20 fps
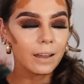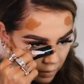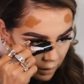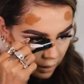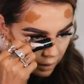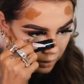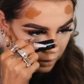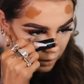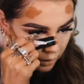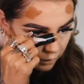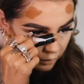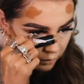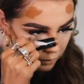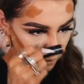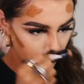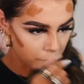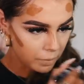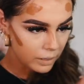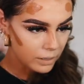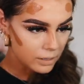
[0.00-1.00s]
and then a
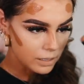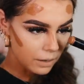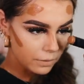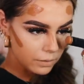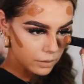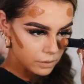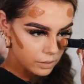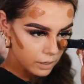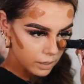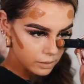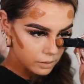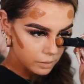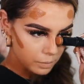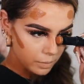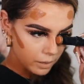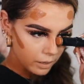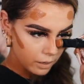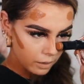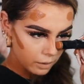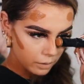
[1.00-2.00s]
little bit down the sides of
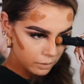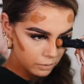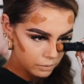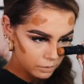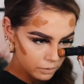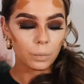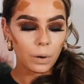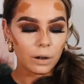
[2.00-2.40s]
my nose.